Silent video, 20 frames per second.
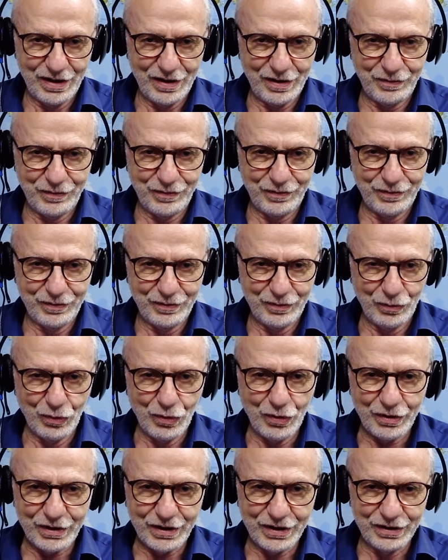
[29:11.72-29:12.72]
have
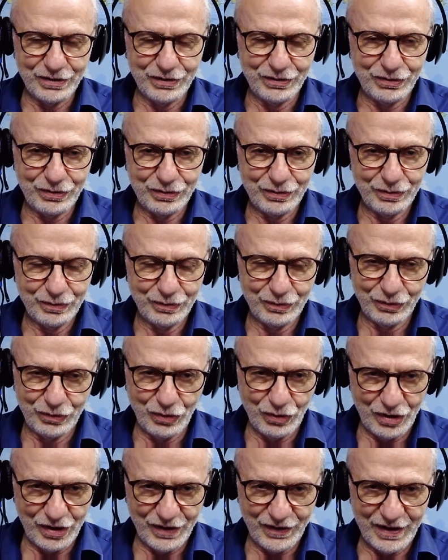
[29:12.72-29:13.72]
worked
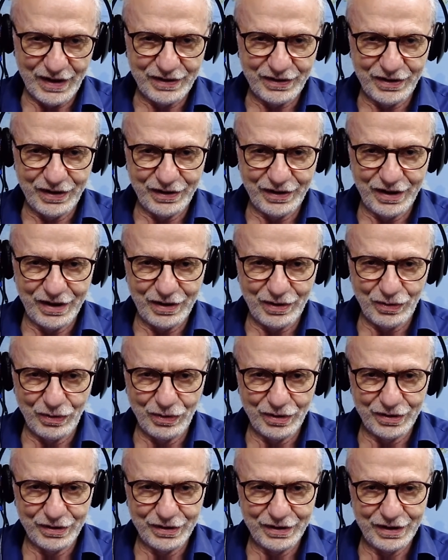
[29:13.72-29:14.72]
during that career
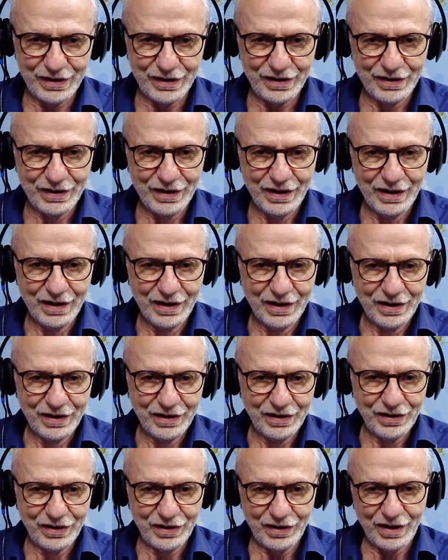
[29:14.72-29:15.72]
on
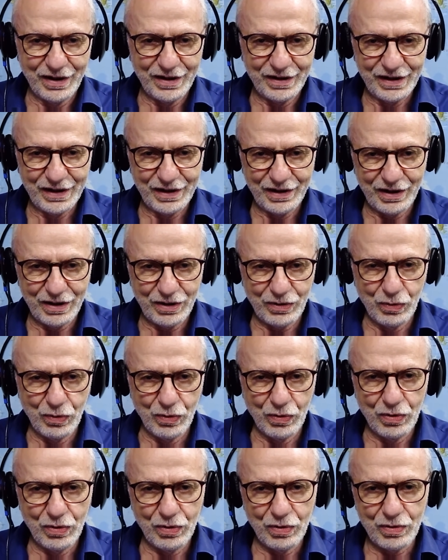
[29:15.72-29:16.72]
Iran-Iraq
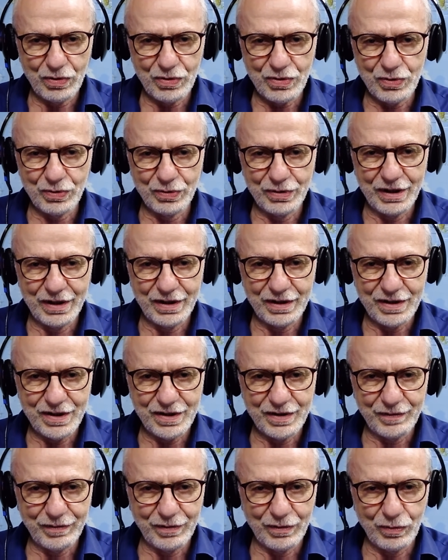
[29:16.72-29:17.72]
war, Sudan
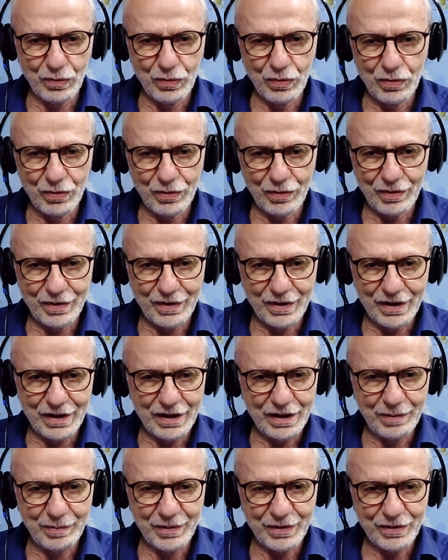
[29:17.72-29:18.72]
civil war,
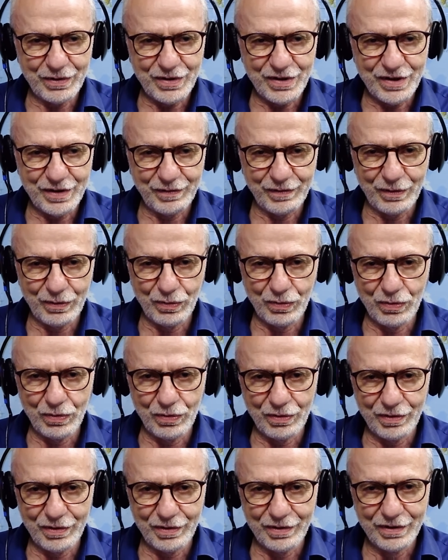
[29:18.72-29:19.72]
Lebanon civil
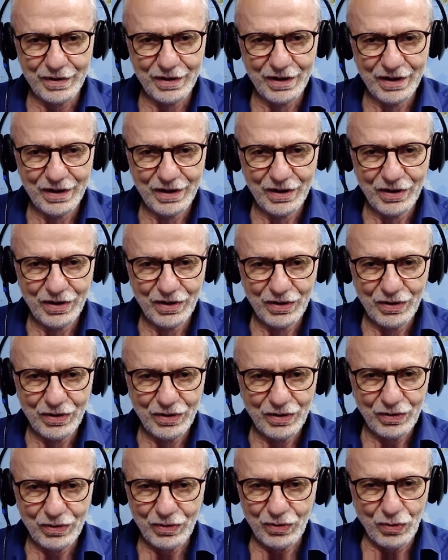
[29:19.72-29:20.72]
war,
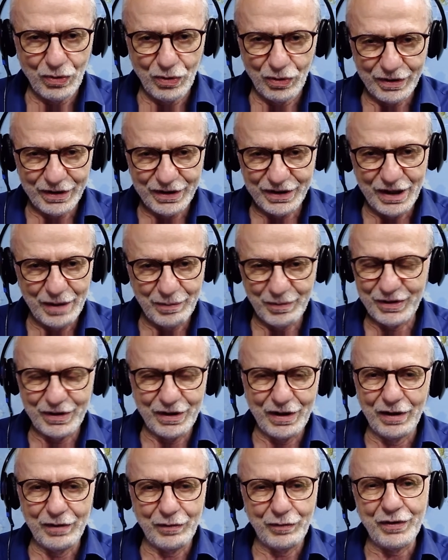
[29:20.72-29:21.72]
call it, name
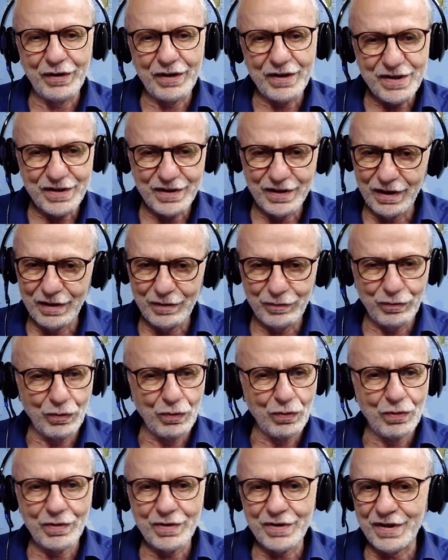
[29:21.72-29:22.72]
it, first Gulf
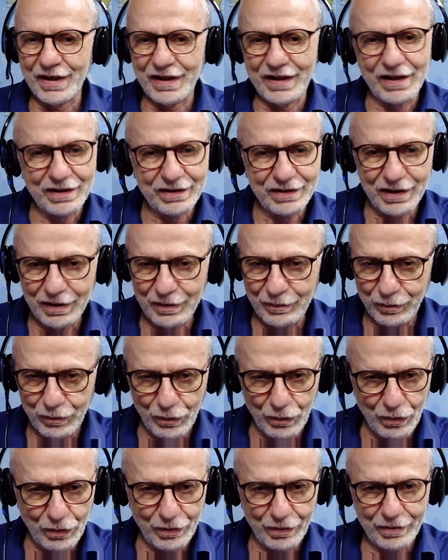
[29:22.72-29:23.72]
War, second Gulf
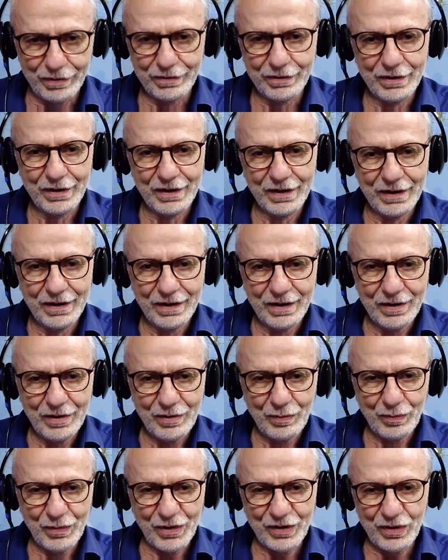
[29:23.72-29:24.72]
War,
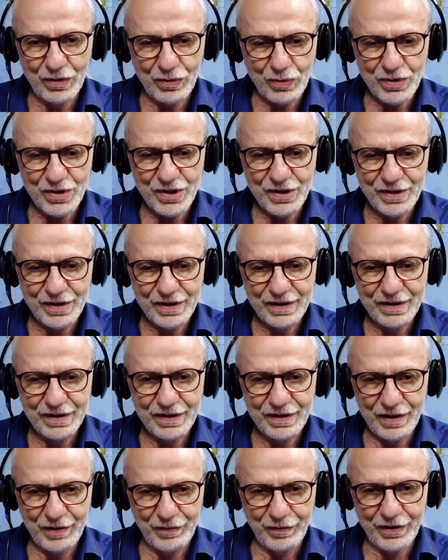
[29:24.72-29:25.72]
but there was
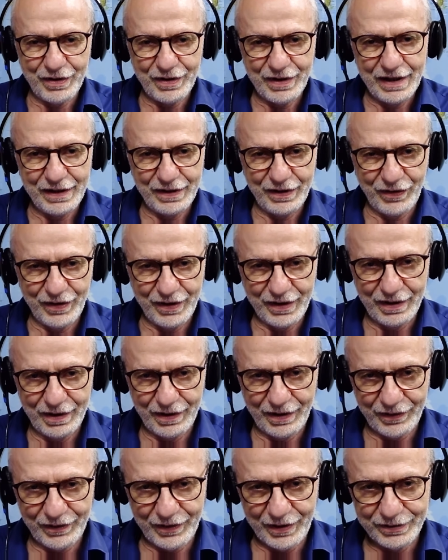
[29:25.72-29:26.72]
never anything
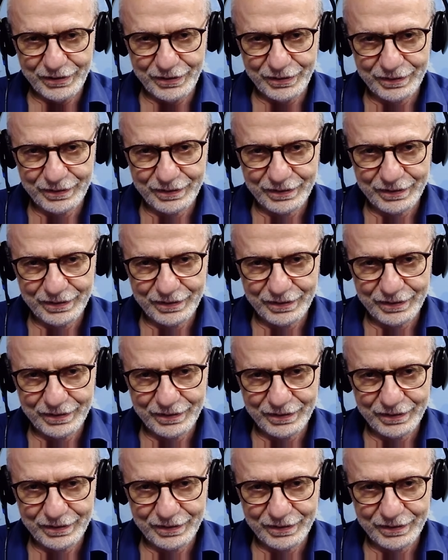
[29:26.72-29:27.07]
like that.